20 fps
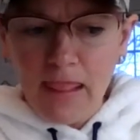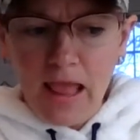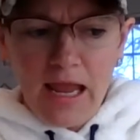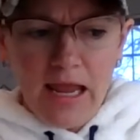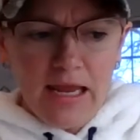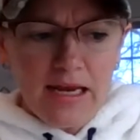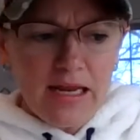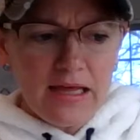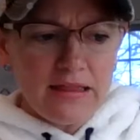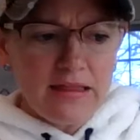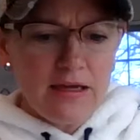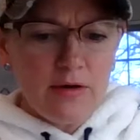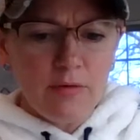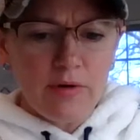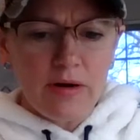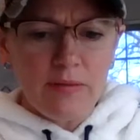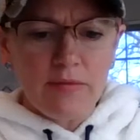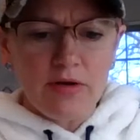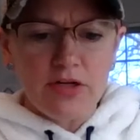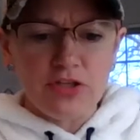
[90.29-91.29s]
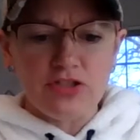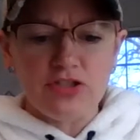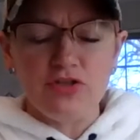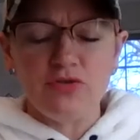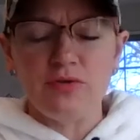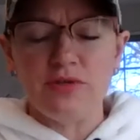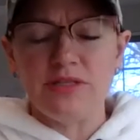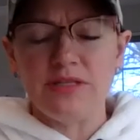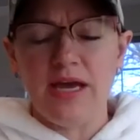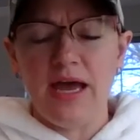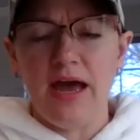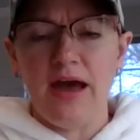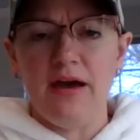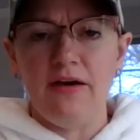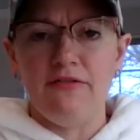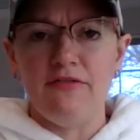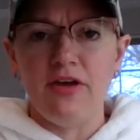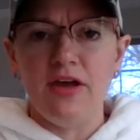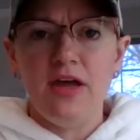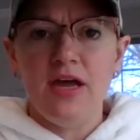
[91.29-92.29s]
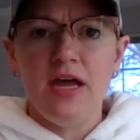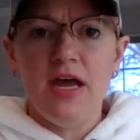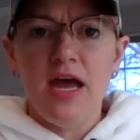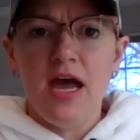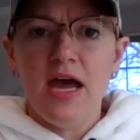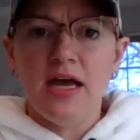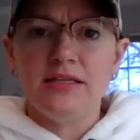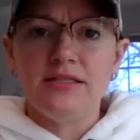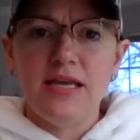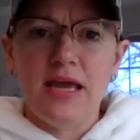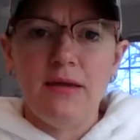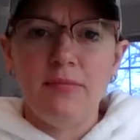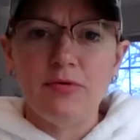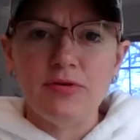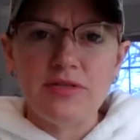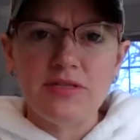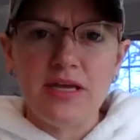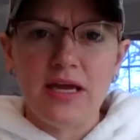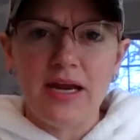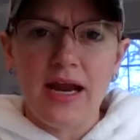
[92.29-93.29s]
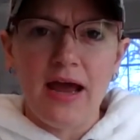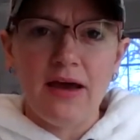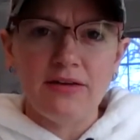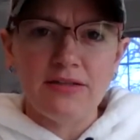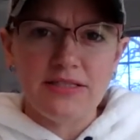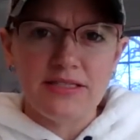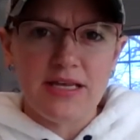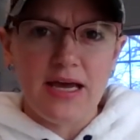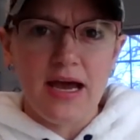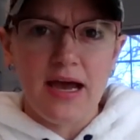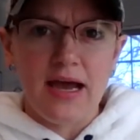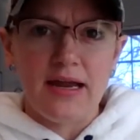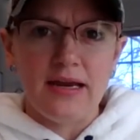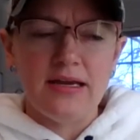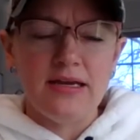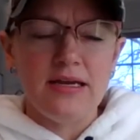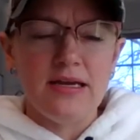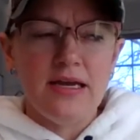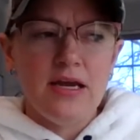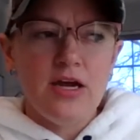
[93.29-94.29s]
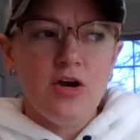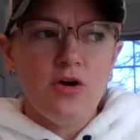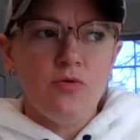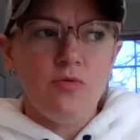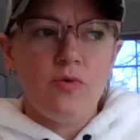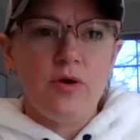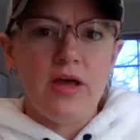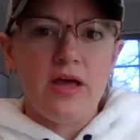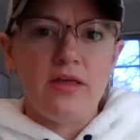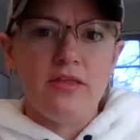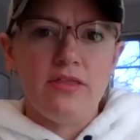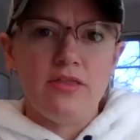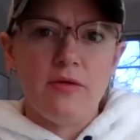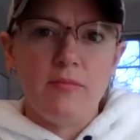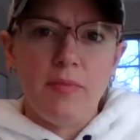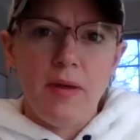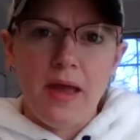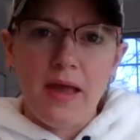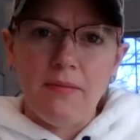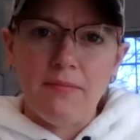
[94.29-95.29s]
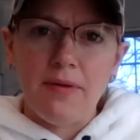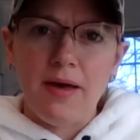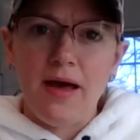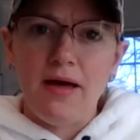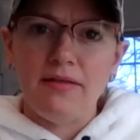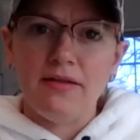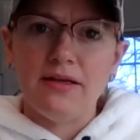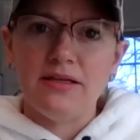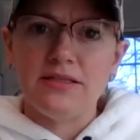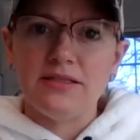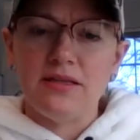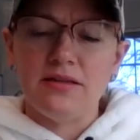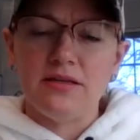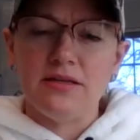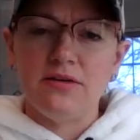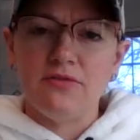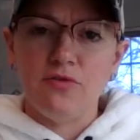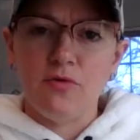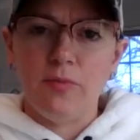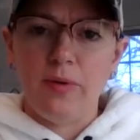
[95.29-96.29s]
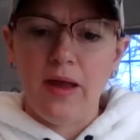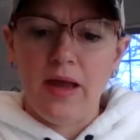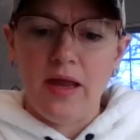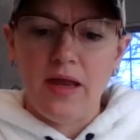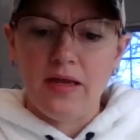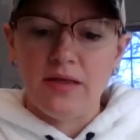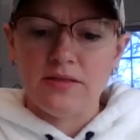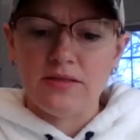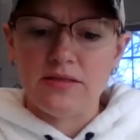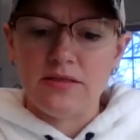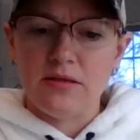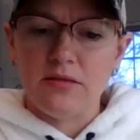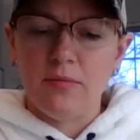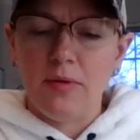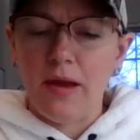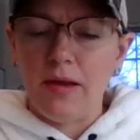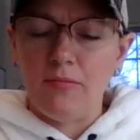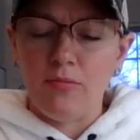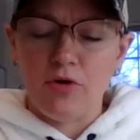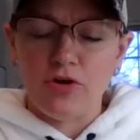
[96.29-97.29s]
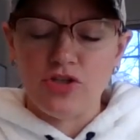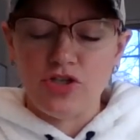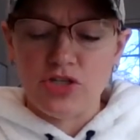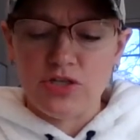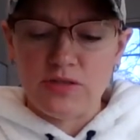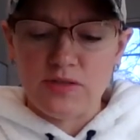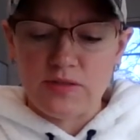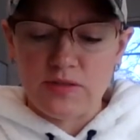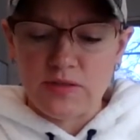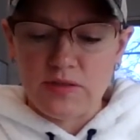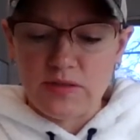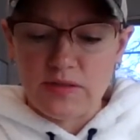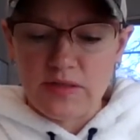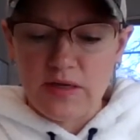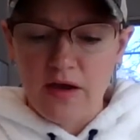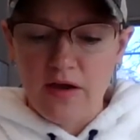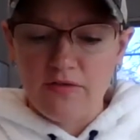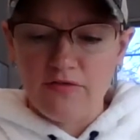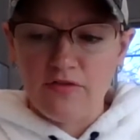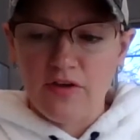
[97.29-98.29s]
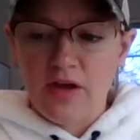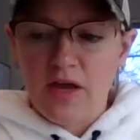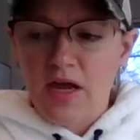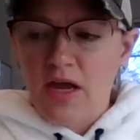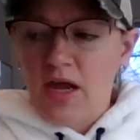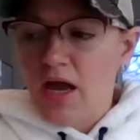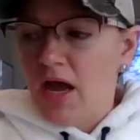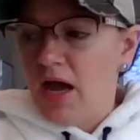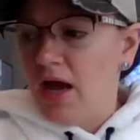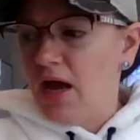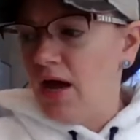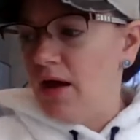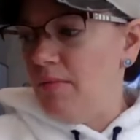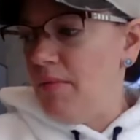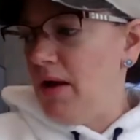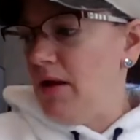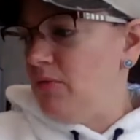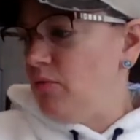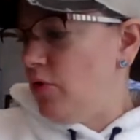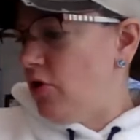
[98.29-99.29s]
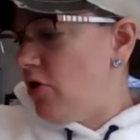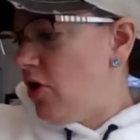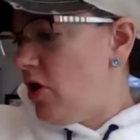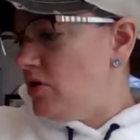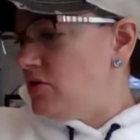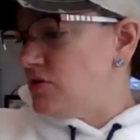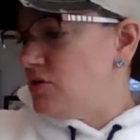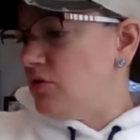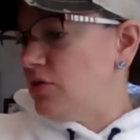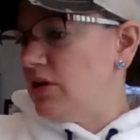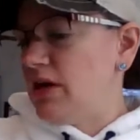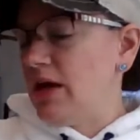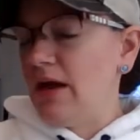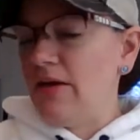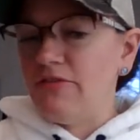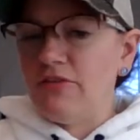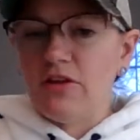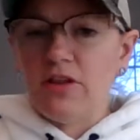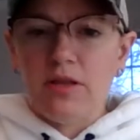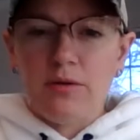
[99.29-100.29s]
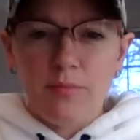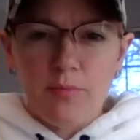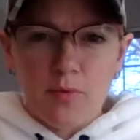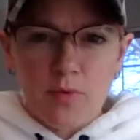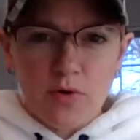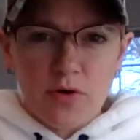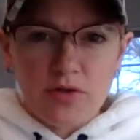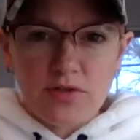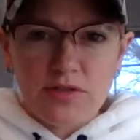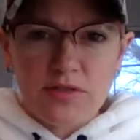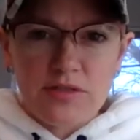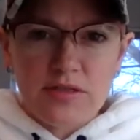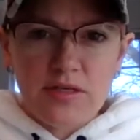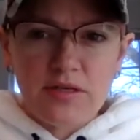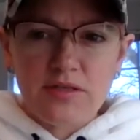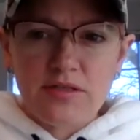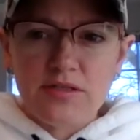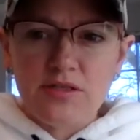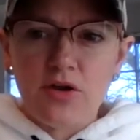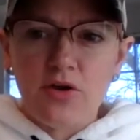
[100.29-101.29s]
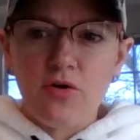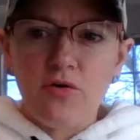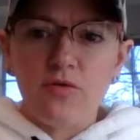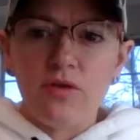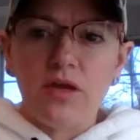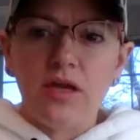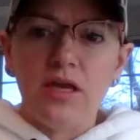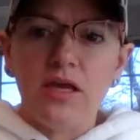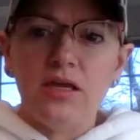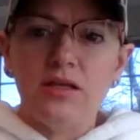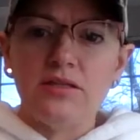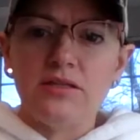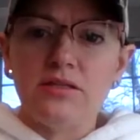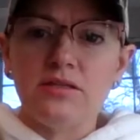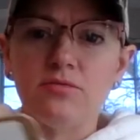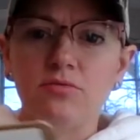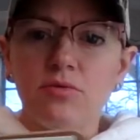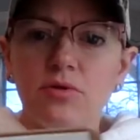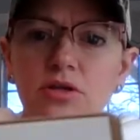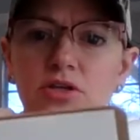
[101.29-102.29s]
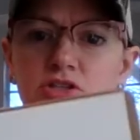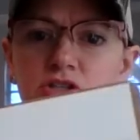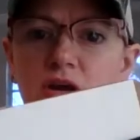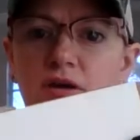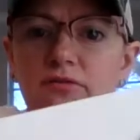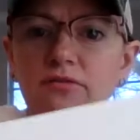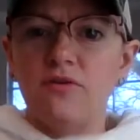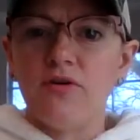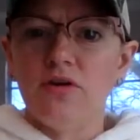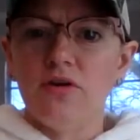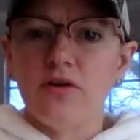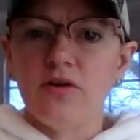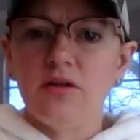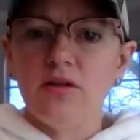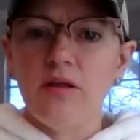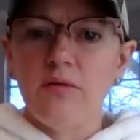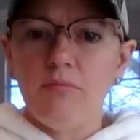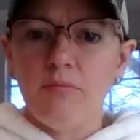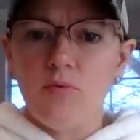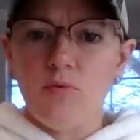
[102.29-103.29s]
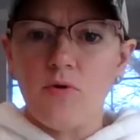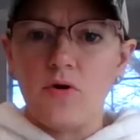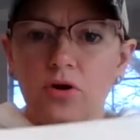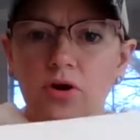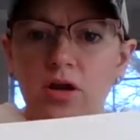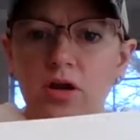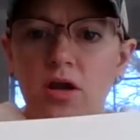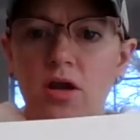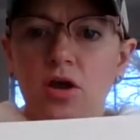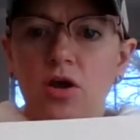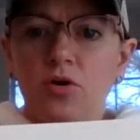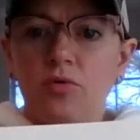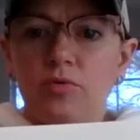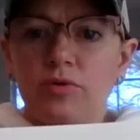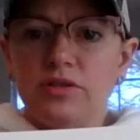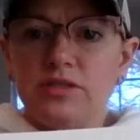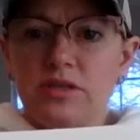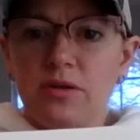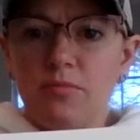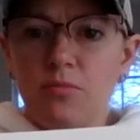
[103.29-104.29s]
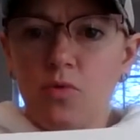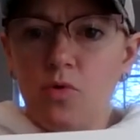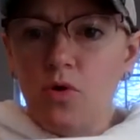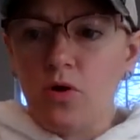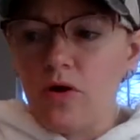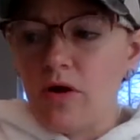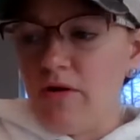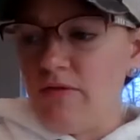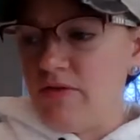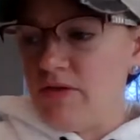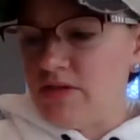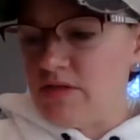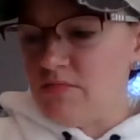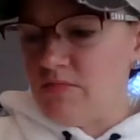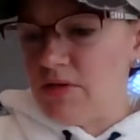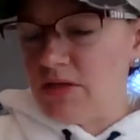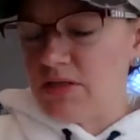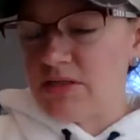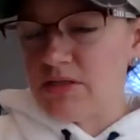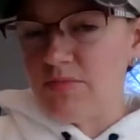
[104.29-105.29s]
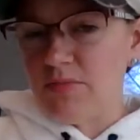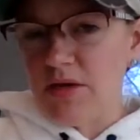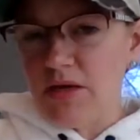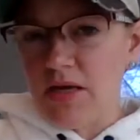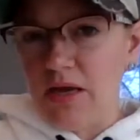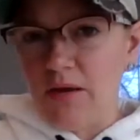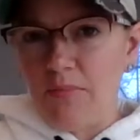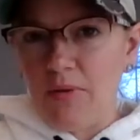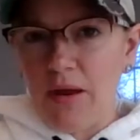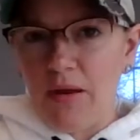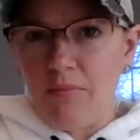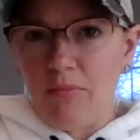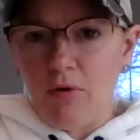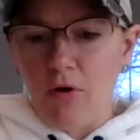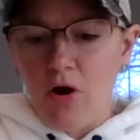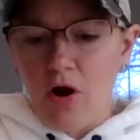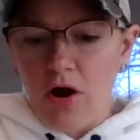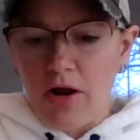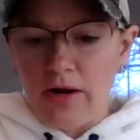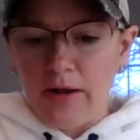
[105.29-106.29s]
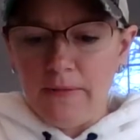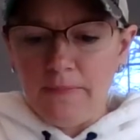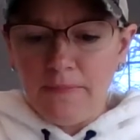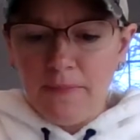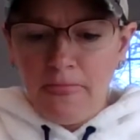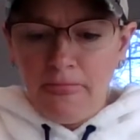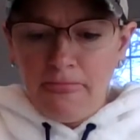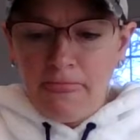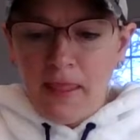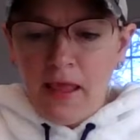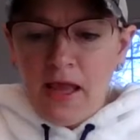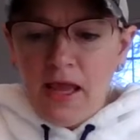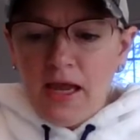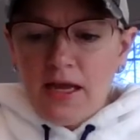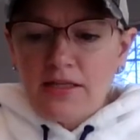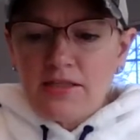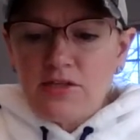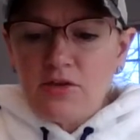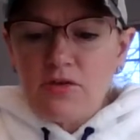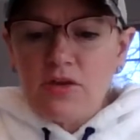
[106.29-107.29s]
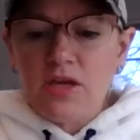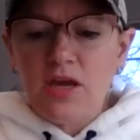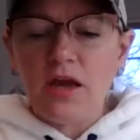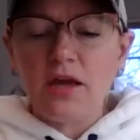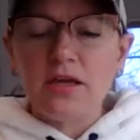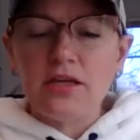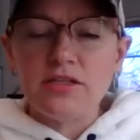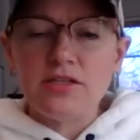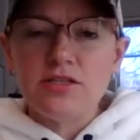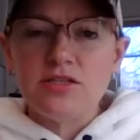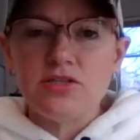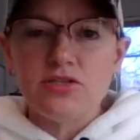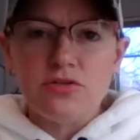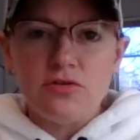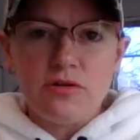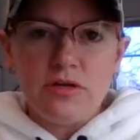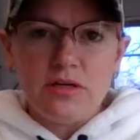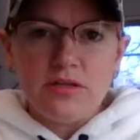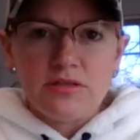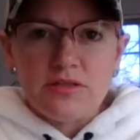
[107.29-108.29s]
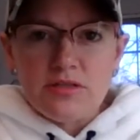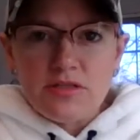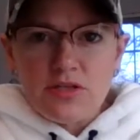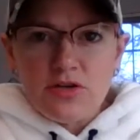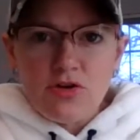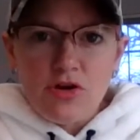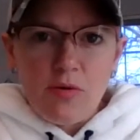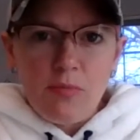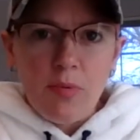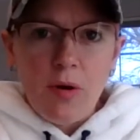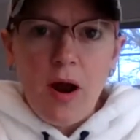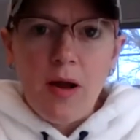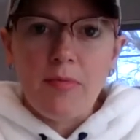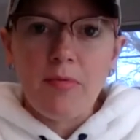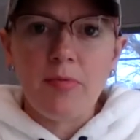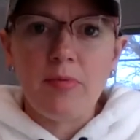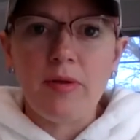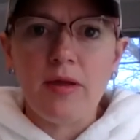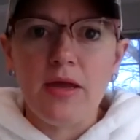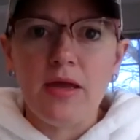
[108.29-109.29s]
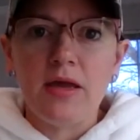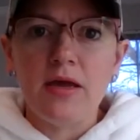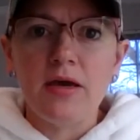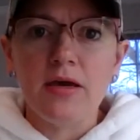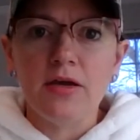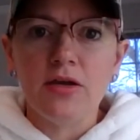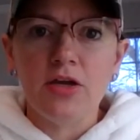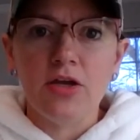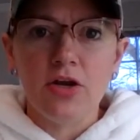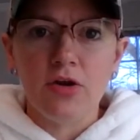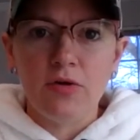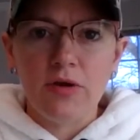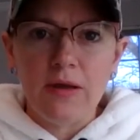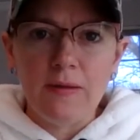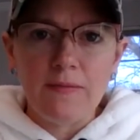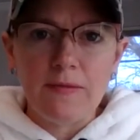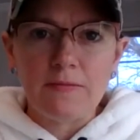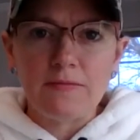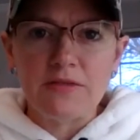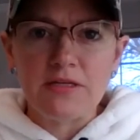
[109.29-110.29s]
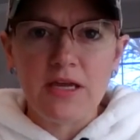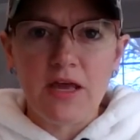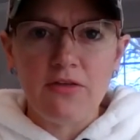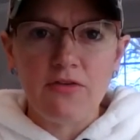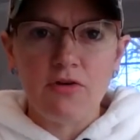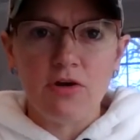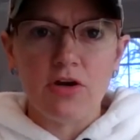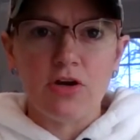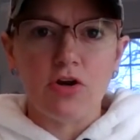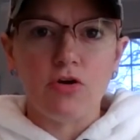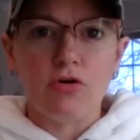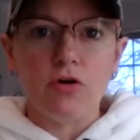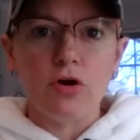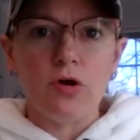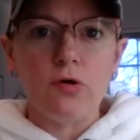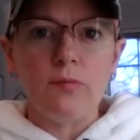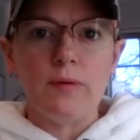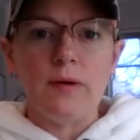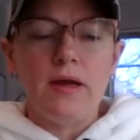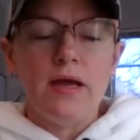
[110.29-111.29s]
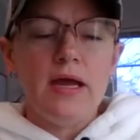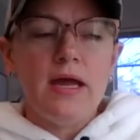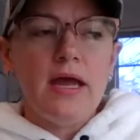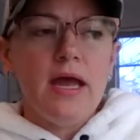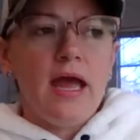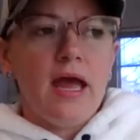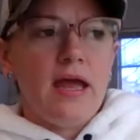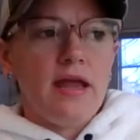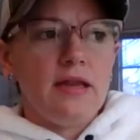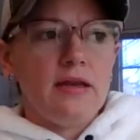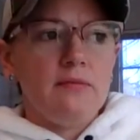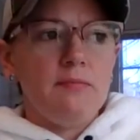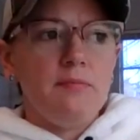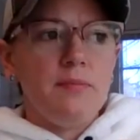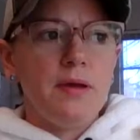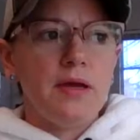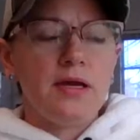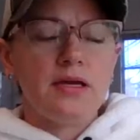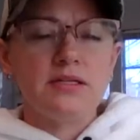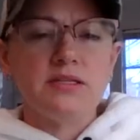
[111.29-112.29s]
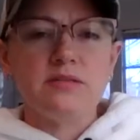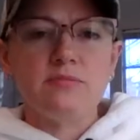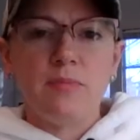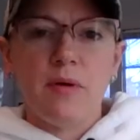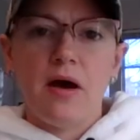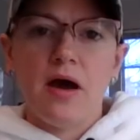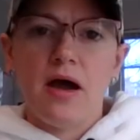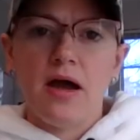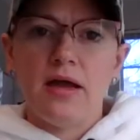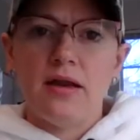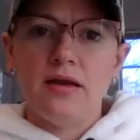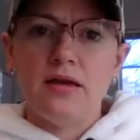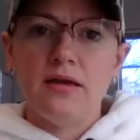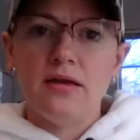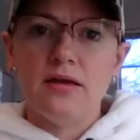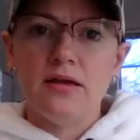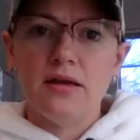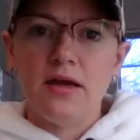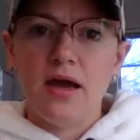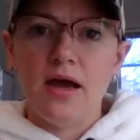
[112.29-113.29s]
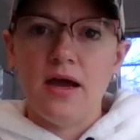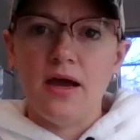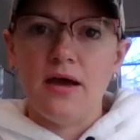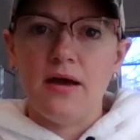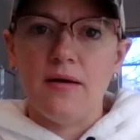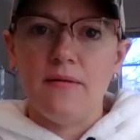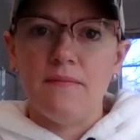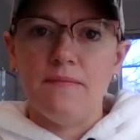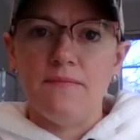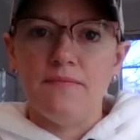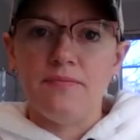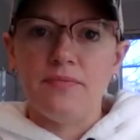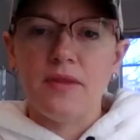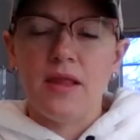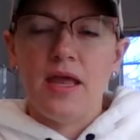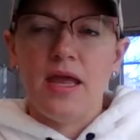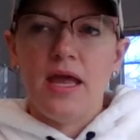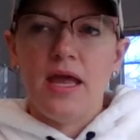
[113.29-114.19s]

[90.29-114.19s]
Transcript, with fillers: And I think what I'm going to do is have a table set outside with the paint palettes and the different paints and the paint brushes and stuff. Um, and we're also going to have clipboards. So the kids will each have a clipboard with some more of this mixed media paper on it. And so the youngest students, you can probably, you know, keep them together in a group and pick a spot. Um,